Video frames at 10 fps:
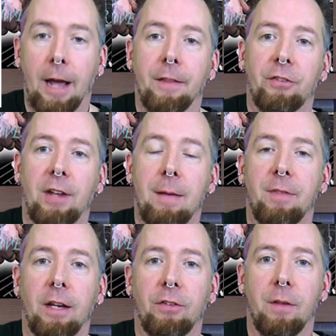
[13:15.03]
And the same
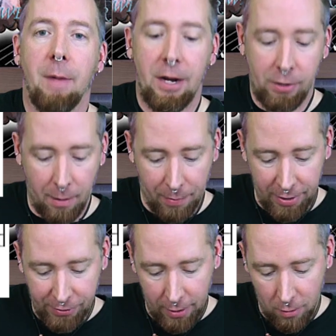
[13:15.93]
thing as the major
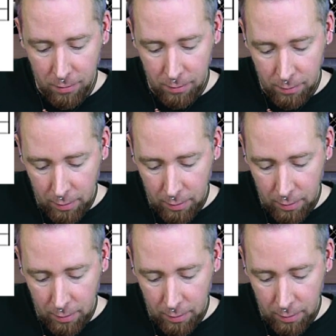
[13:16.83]
arpeggio.